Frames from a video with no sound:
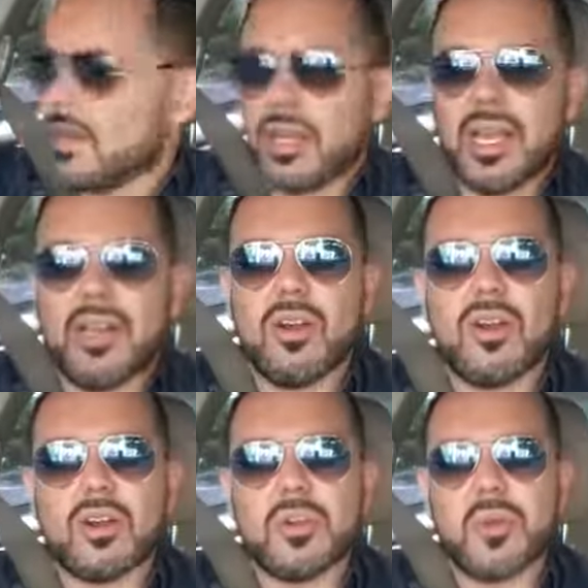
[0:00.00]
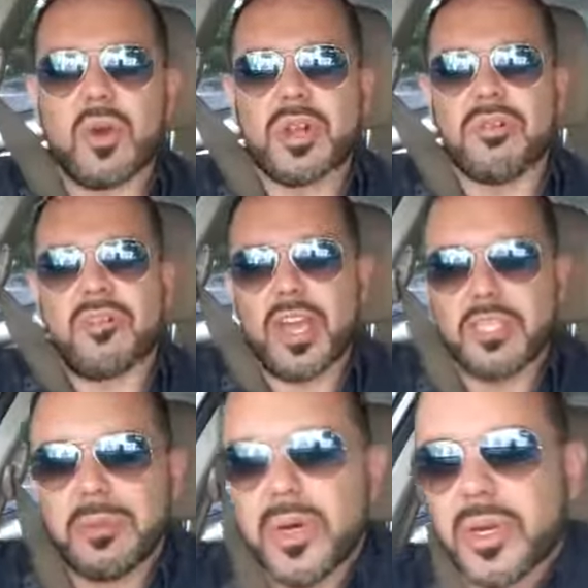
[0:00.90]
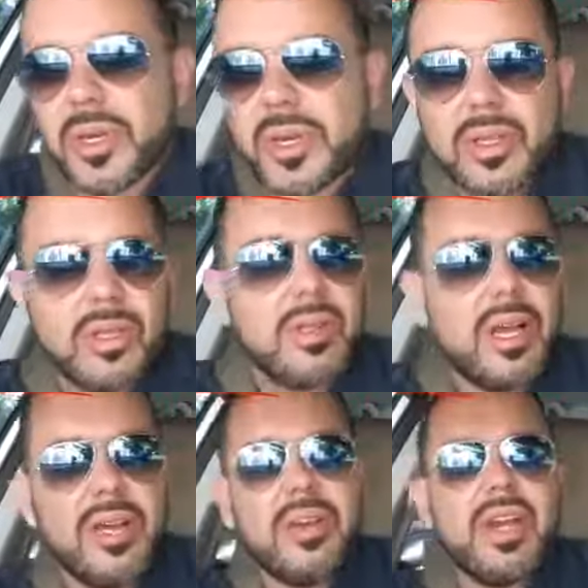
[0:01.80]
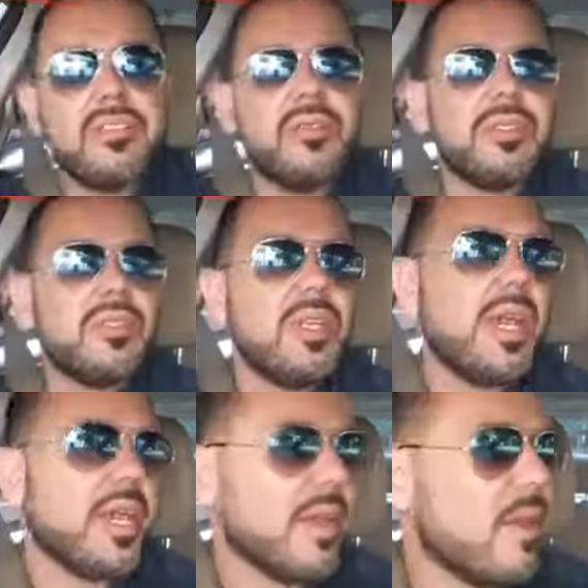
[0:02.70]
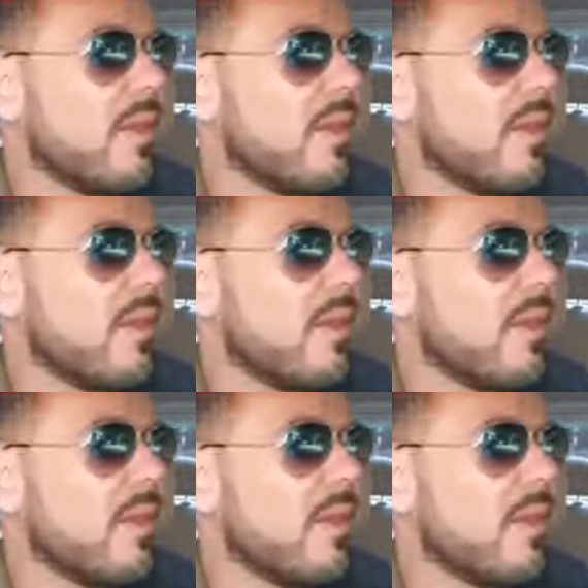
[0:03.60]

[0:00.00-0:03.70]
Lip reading: Hello, good morning Facebook. How you guys doing today?